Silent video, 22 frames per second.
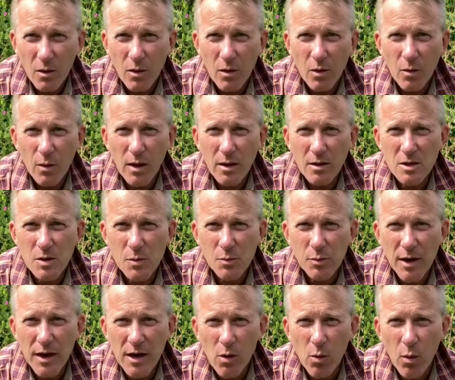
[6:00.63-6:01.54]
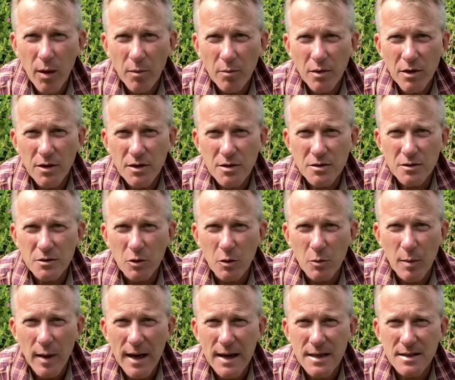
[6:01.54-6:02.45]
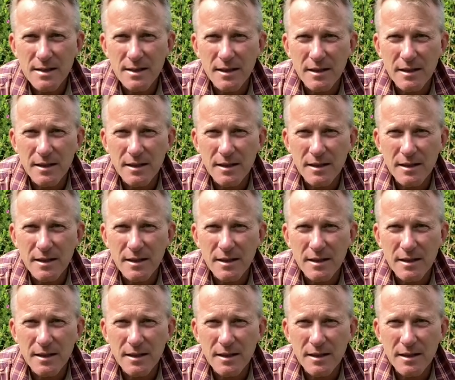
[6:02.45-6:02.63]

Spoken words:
Well, to break one personal best in